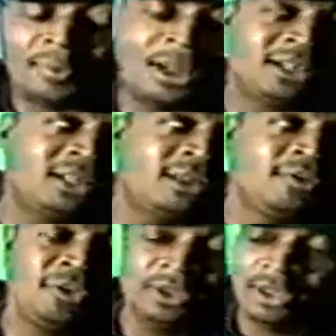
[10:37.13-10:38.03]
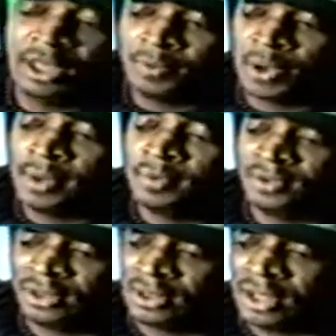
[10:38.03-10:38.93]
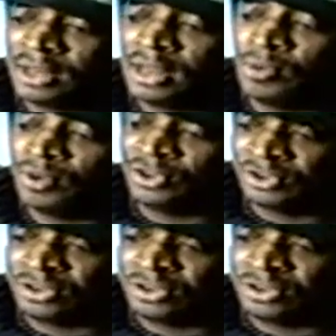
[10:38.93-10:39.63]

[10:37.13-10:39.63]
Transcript: I think hip hop is a thing that we should